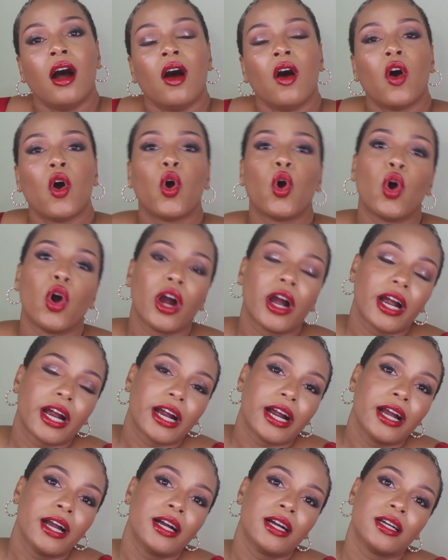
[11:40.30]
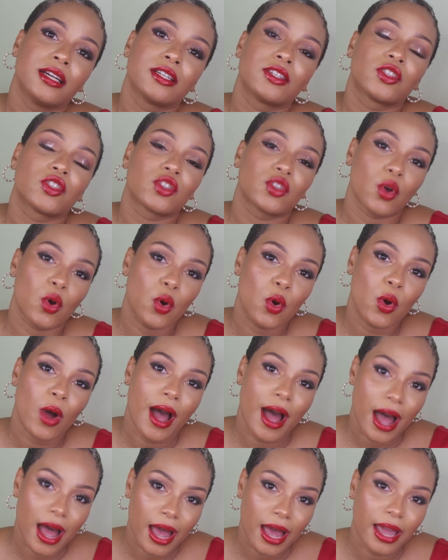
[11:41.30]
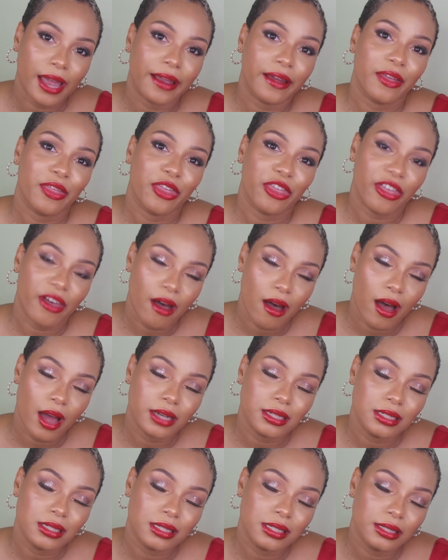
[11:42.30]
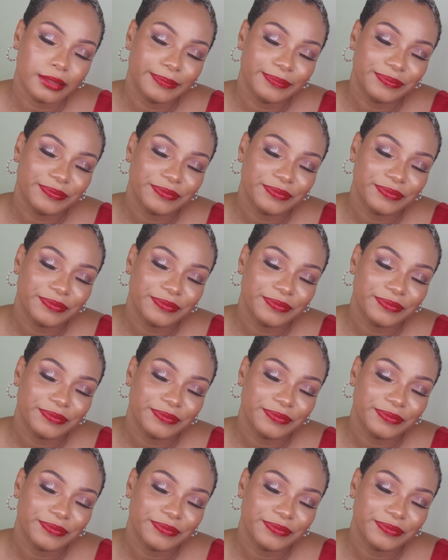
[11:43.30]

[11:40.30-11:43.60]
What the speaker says: Or so I thought.